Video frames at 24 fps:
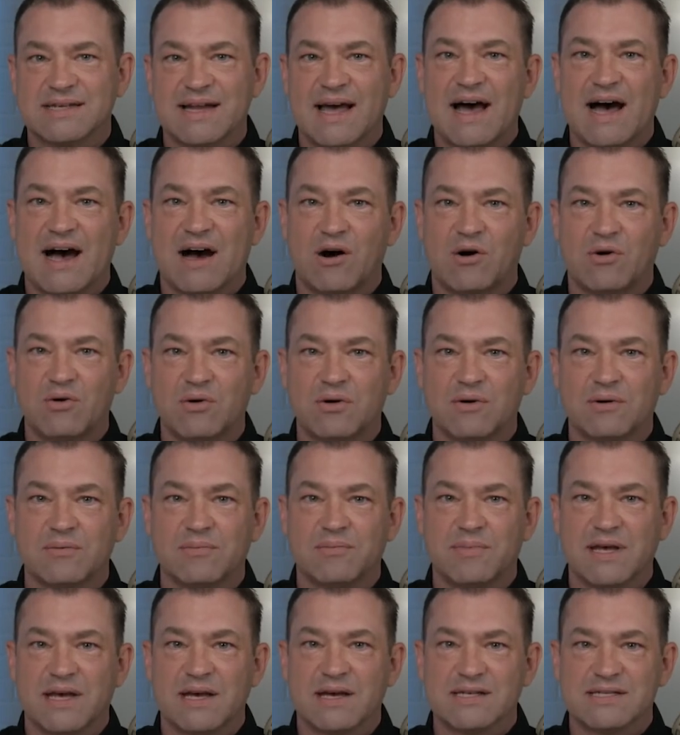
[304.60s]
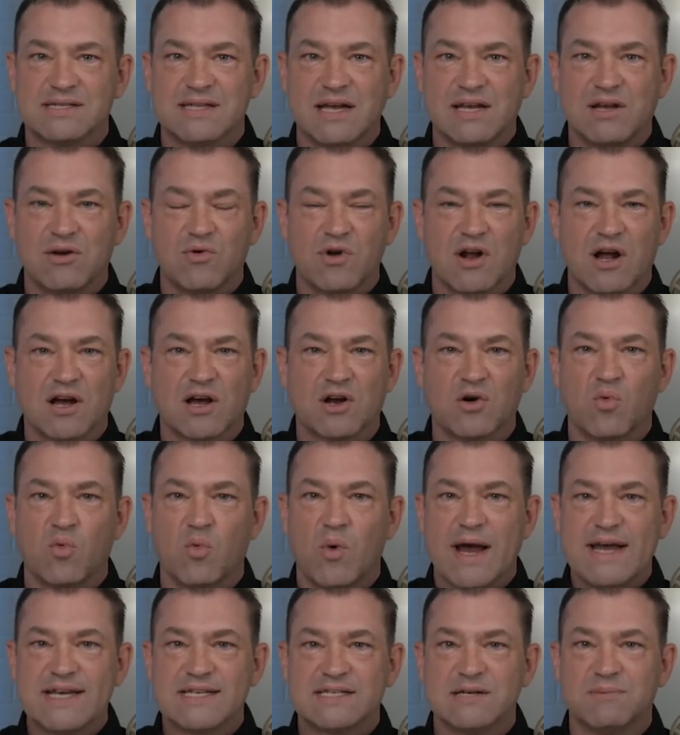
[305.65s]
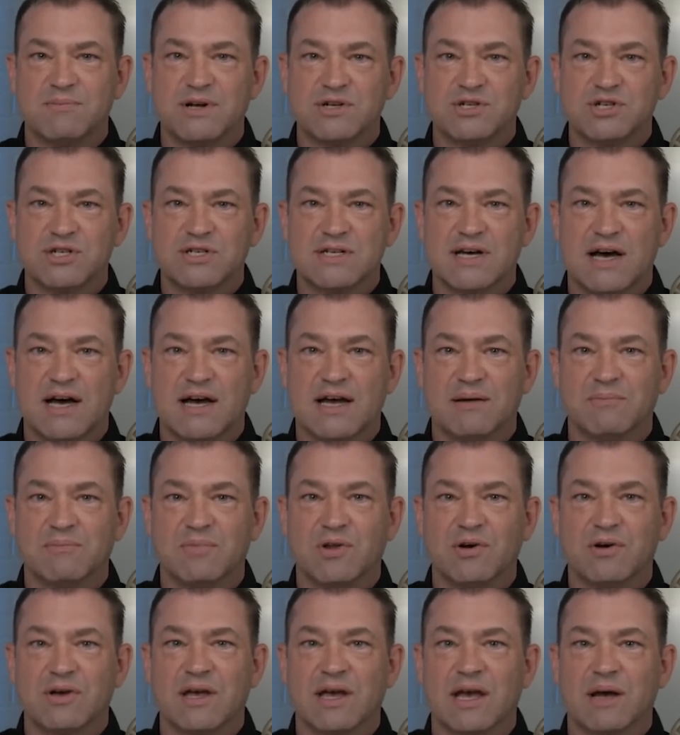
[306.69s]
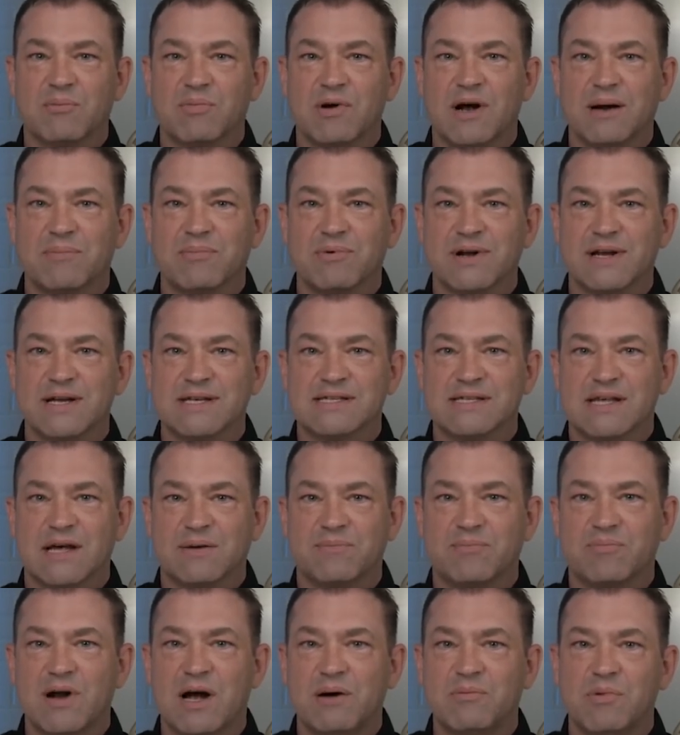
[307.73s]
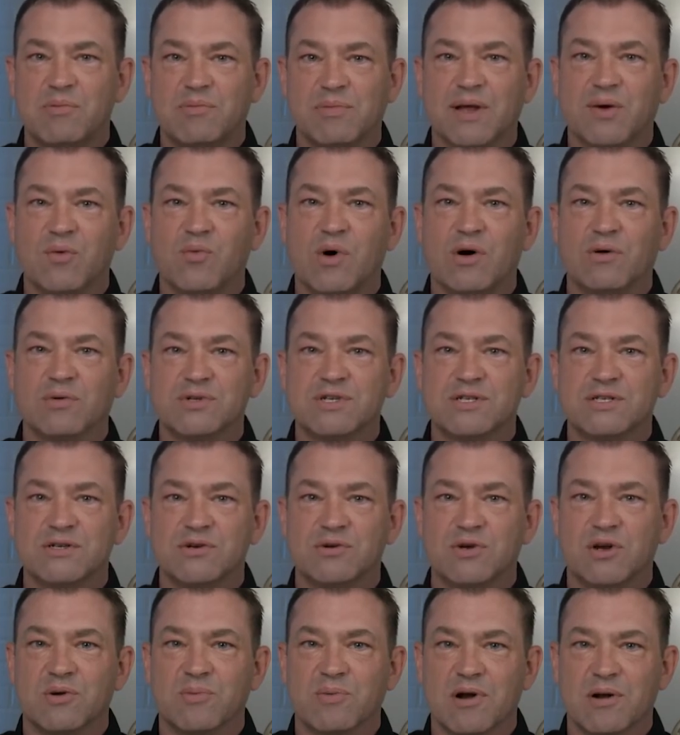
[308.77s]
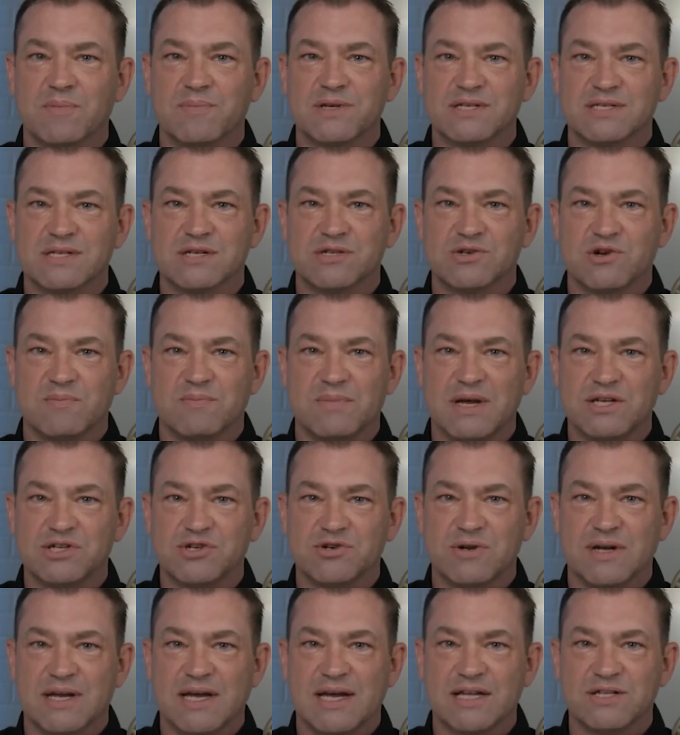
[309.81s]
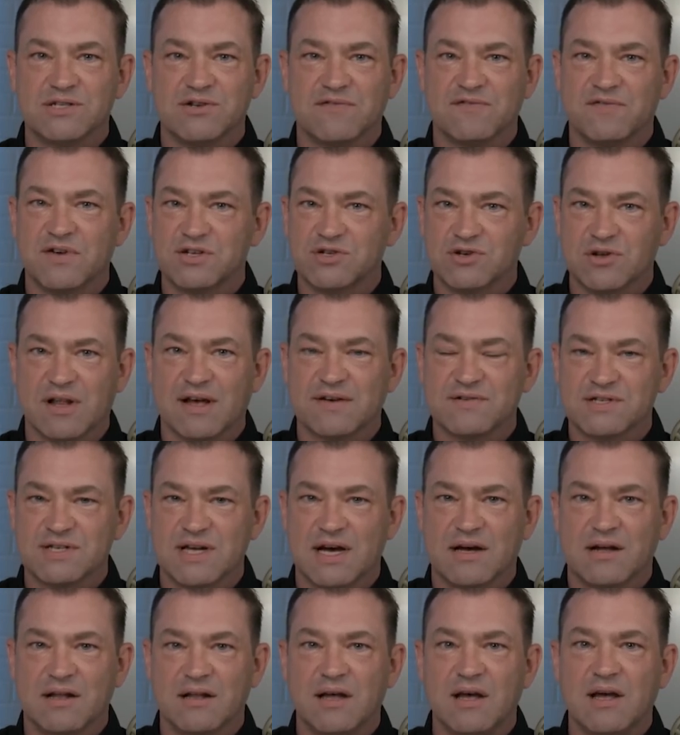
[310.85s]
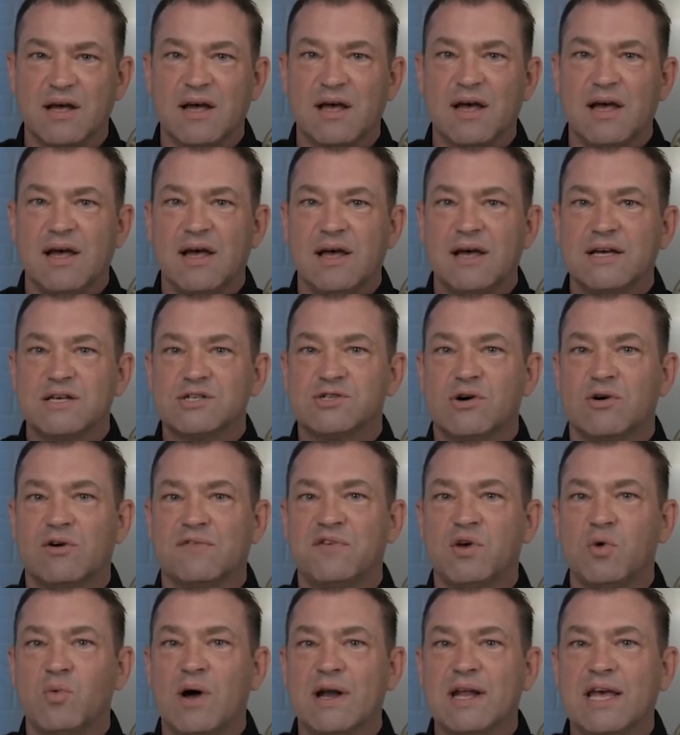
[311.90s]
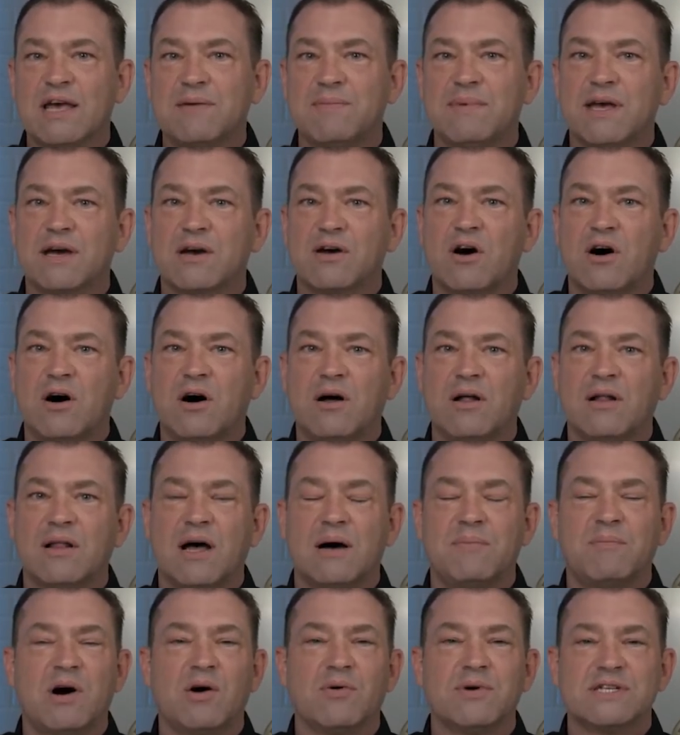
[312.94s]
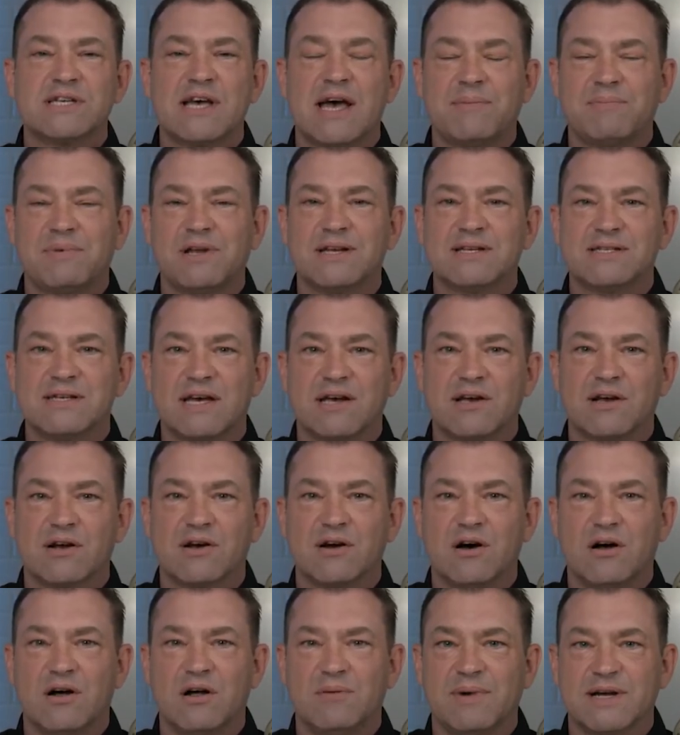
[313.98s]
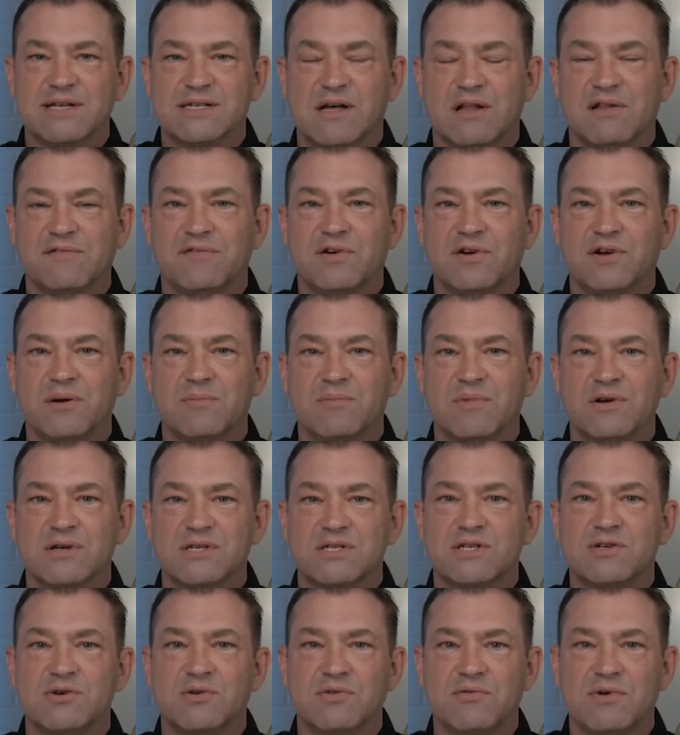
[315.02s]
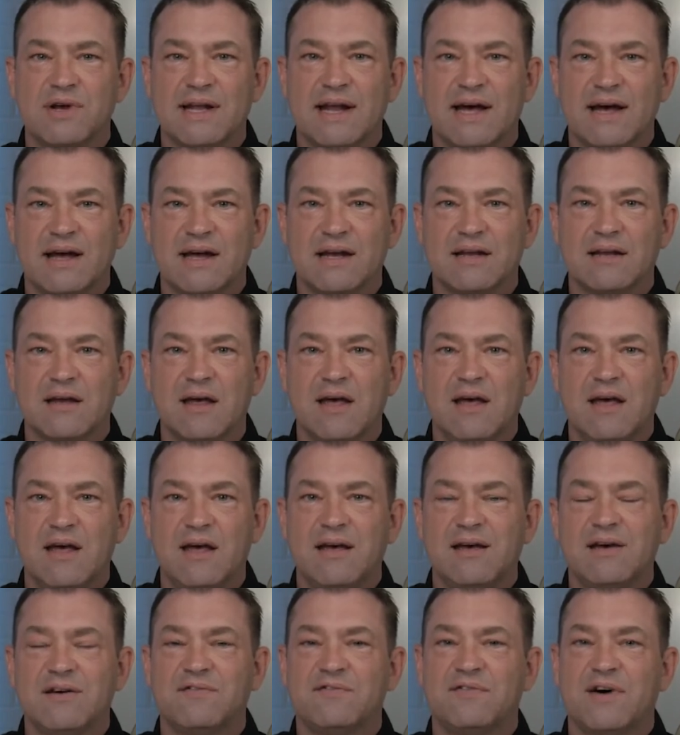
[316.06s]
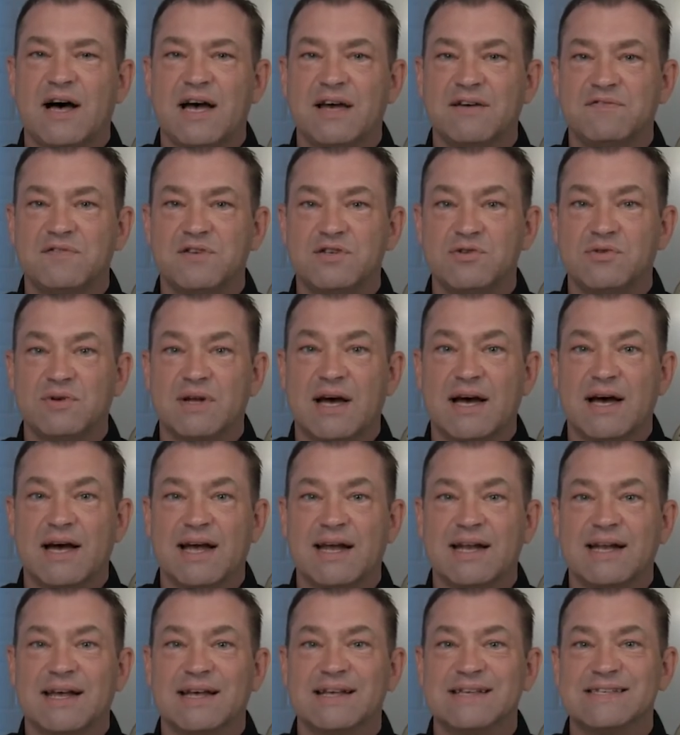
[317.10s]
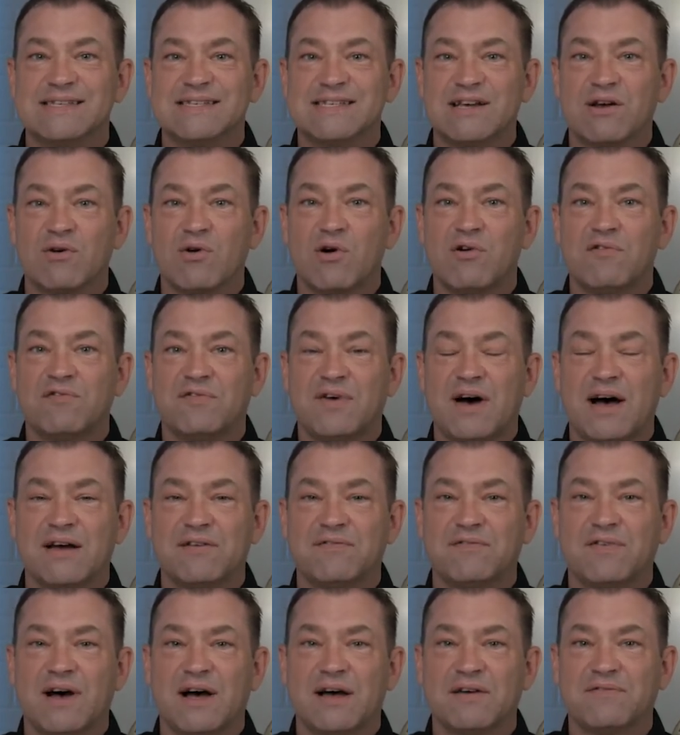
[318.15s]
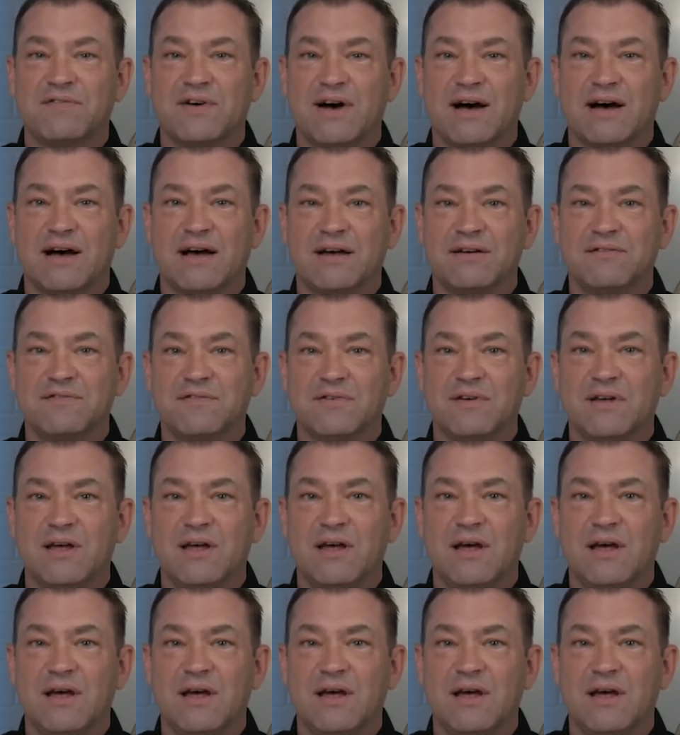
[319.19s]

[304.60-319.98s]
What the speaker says: now, because then you're not going to waste a bunch of time looking at properties that probably won't suit your purposes or meet your needs or fit your lifestyle. So if you want to give me a call, I'm always happy to take your call. My telephone number is 239-529-0555.